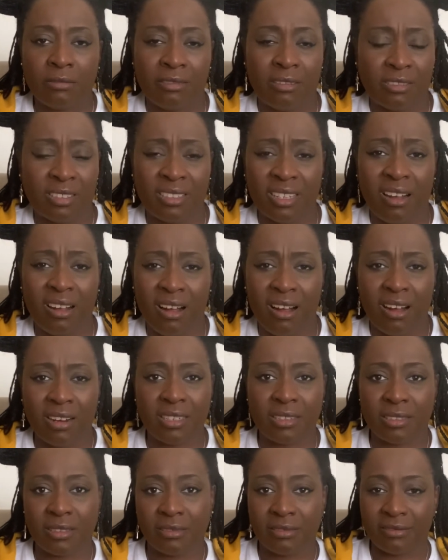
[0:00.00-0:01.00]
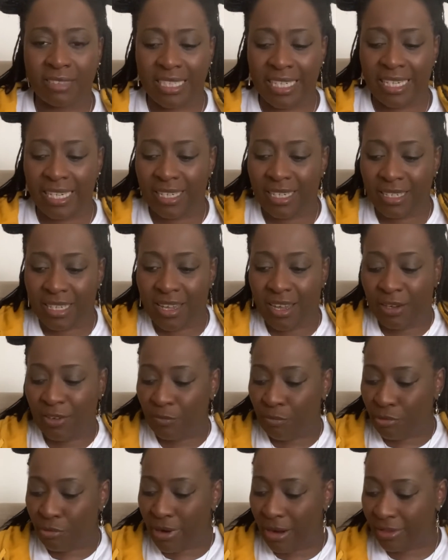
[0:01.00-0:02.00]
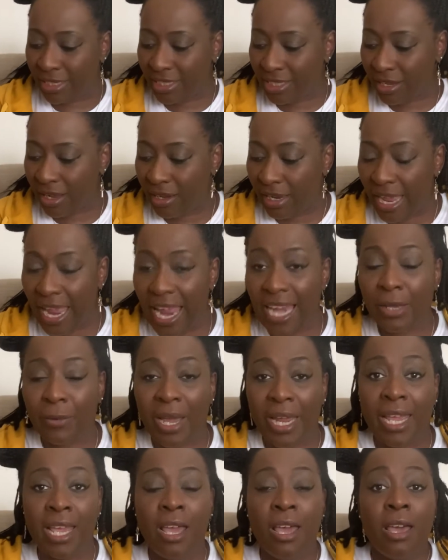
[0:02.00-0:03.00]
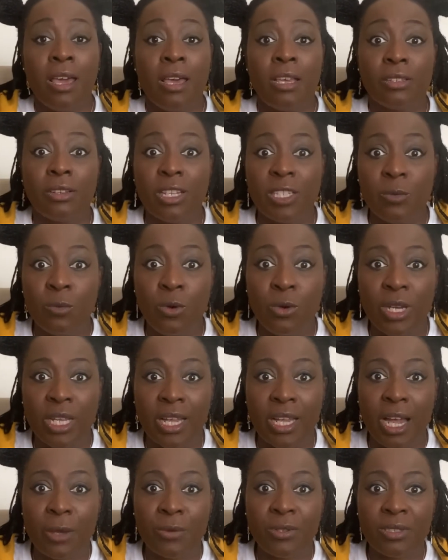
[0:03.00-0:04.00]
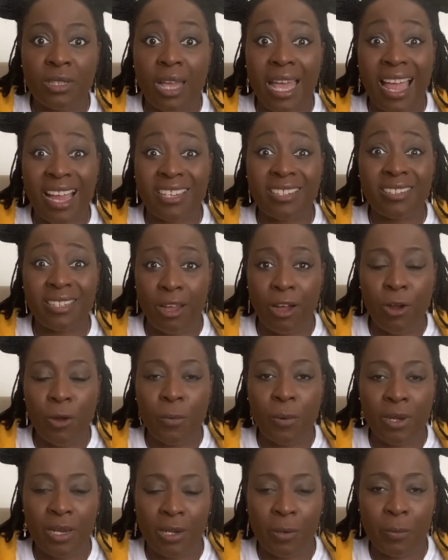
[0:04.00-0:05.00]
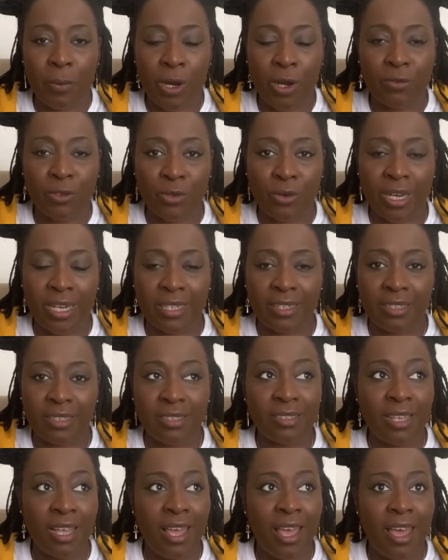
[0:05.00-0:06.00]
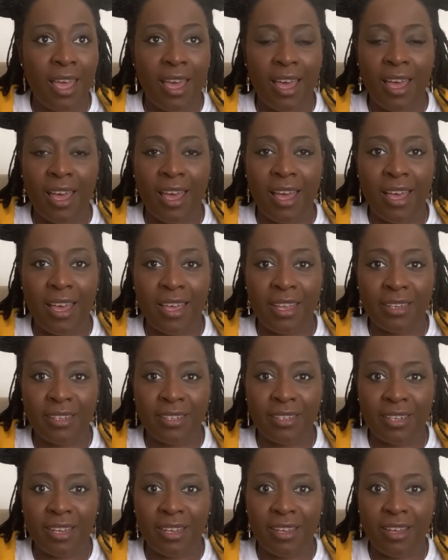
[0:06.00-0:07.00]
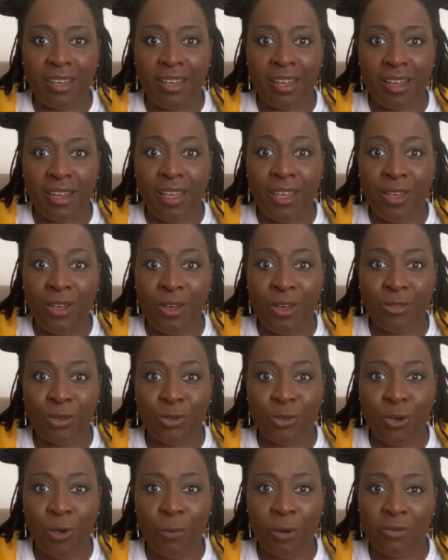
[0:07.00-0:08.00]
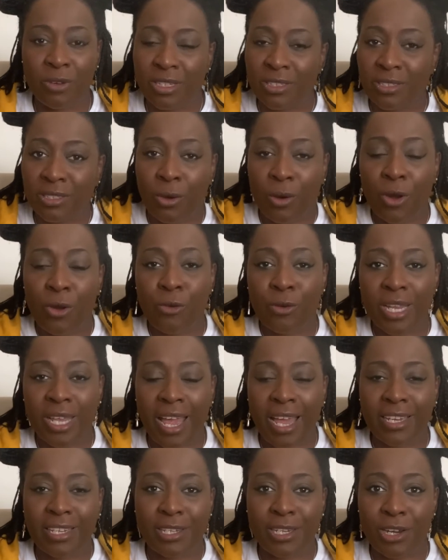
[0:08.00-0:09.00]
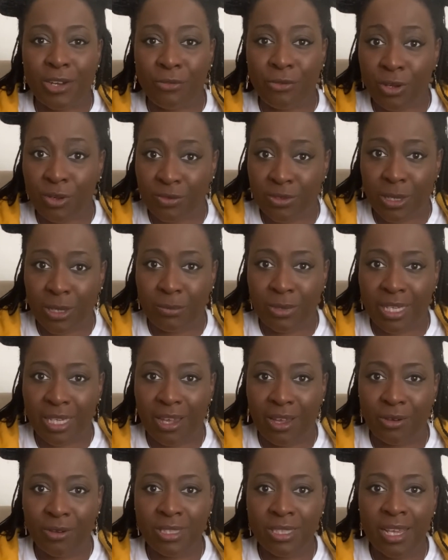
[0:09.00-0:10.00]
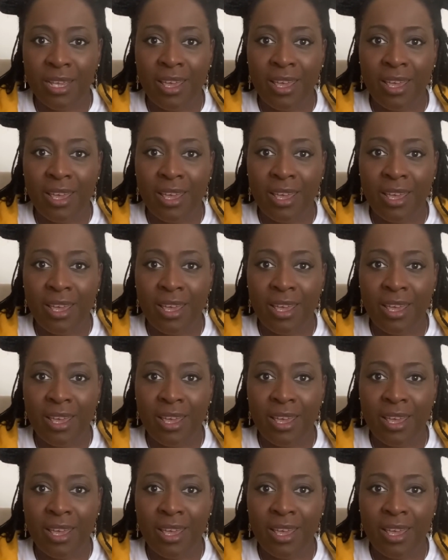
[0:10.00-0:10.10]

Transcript: dark green, kind of brownish colour. Anyway, so this morning I was actually opening a pair of trainers and I heard the doorbell ring. So I already had a delivery of something else.